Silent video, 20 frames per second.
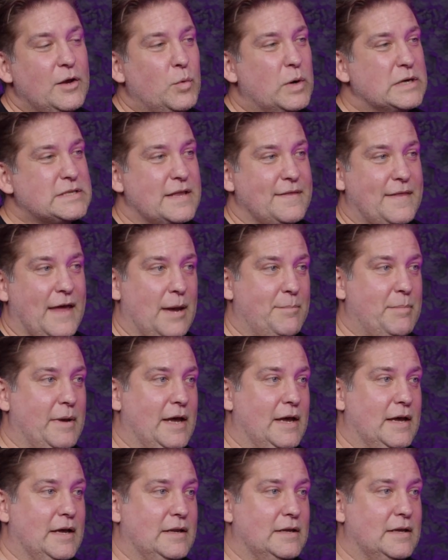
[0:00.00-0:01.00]
wasn't that
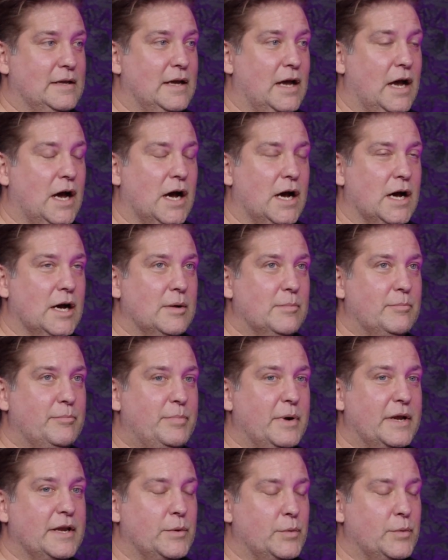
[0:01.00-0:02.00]
bad. Okay. Um,
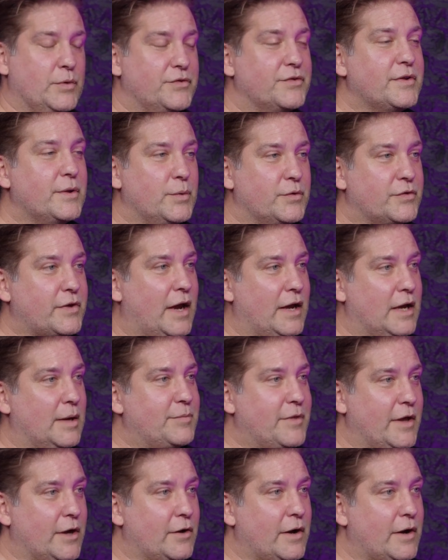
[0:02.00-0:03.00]
but it was it was high
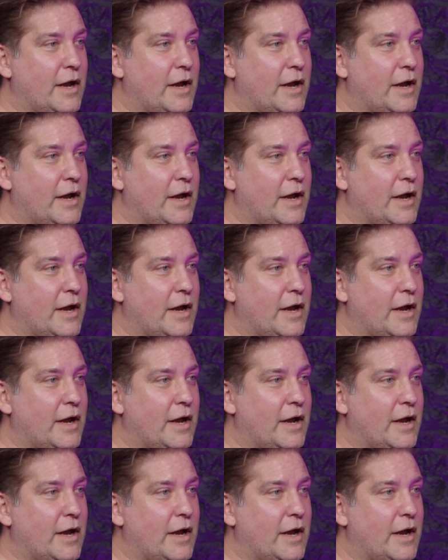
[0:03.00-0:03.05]
up there.